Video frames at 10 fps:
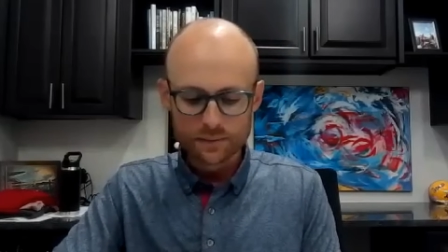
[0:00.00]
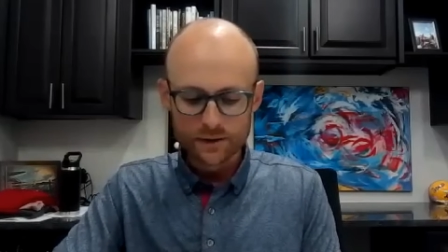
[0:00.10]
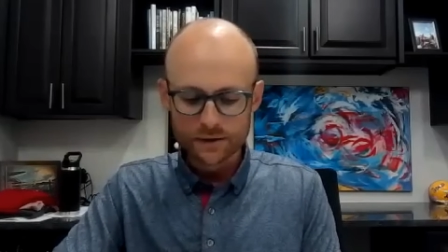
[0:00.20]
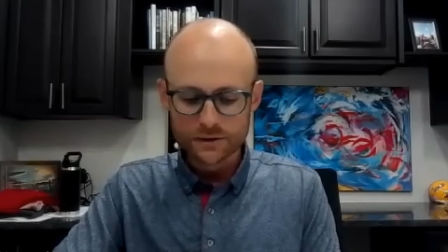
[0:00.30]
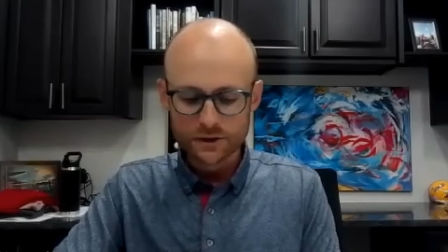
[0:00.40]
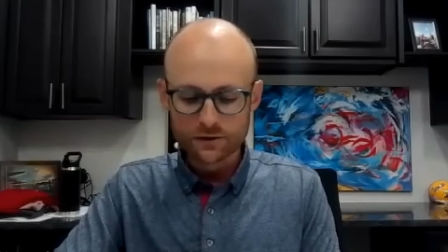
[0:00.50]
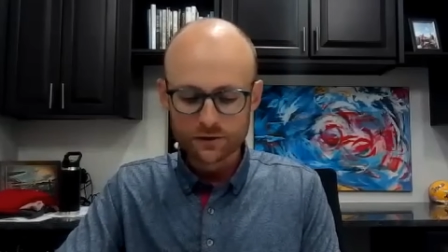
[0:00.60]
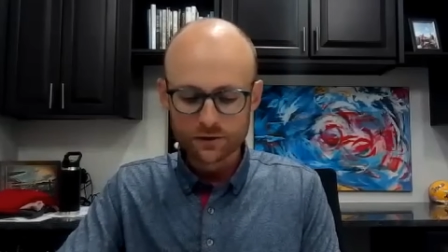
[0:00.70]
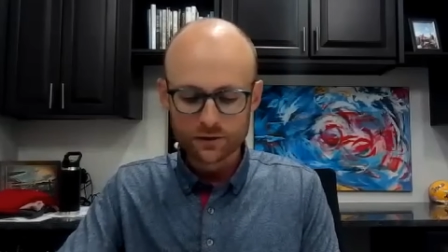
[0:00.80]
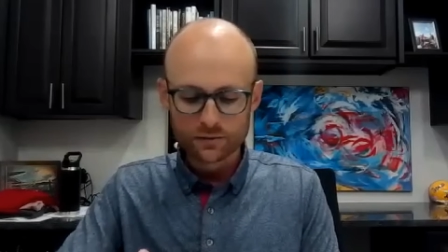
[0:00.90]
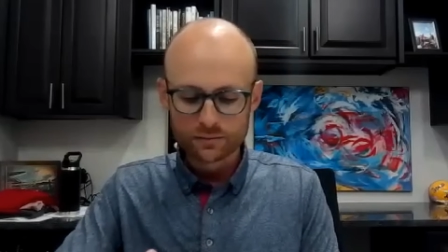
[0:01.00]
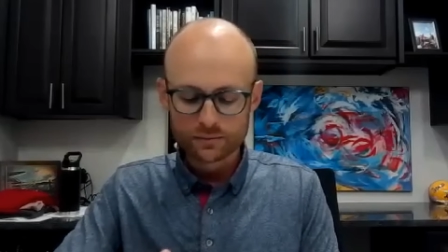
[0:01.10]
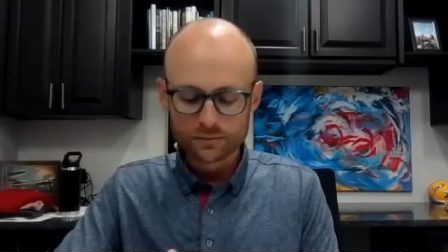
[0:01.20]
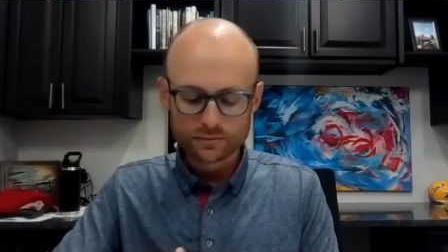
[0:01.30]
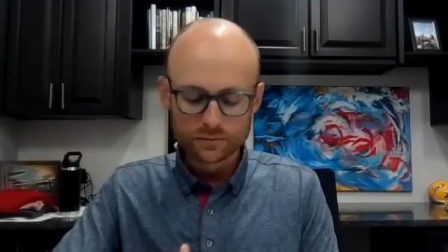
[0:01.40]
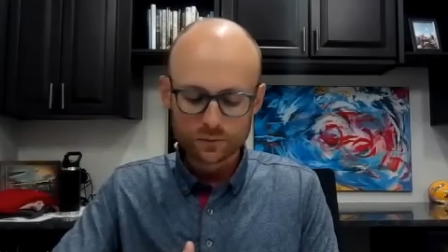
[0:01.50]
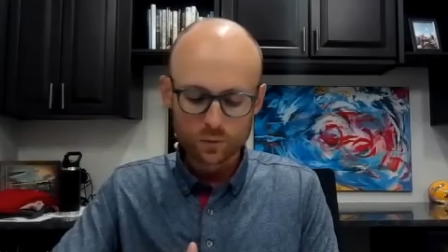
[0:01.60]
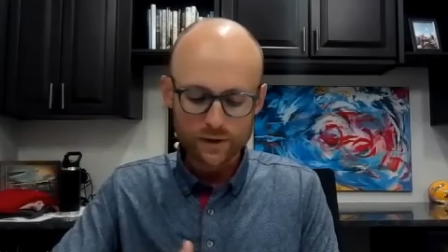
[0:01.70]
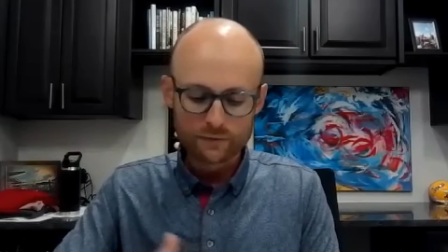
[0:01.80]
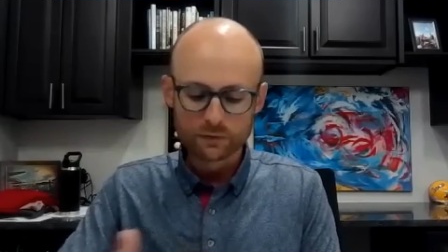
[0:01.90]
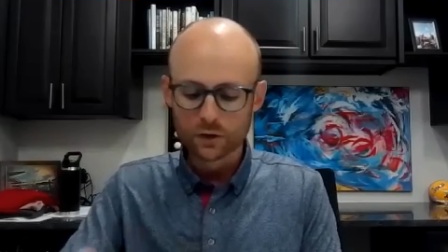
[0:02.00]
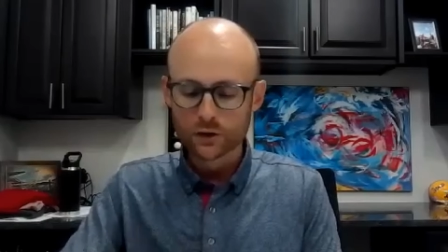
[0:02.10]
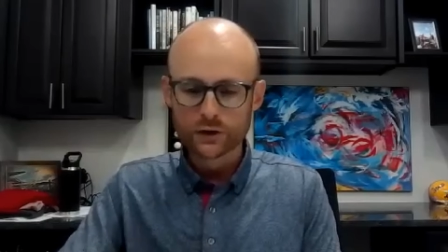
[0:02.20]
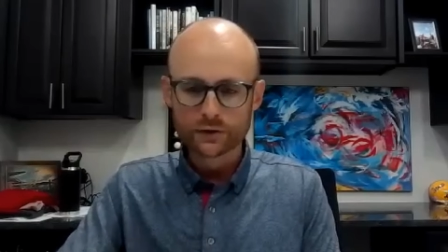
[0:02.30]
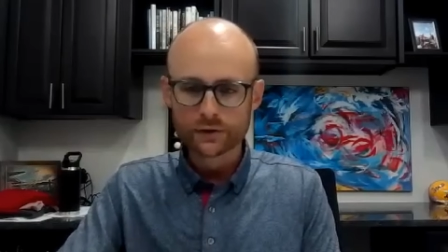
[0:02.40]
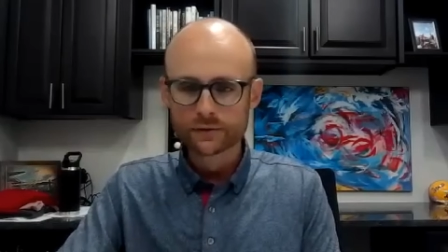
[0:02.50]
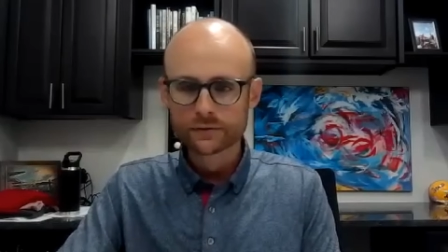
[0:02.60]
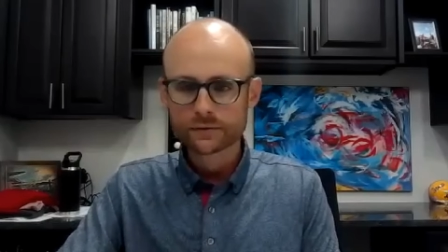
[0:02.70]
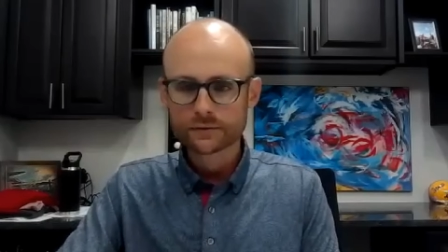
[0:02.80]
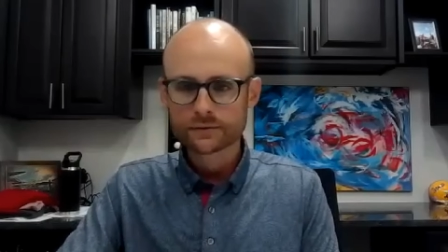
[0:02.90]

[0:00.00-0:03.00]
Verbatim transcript: I mean, in general, we've learned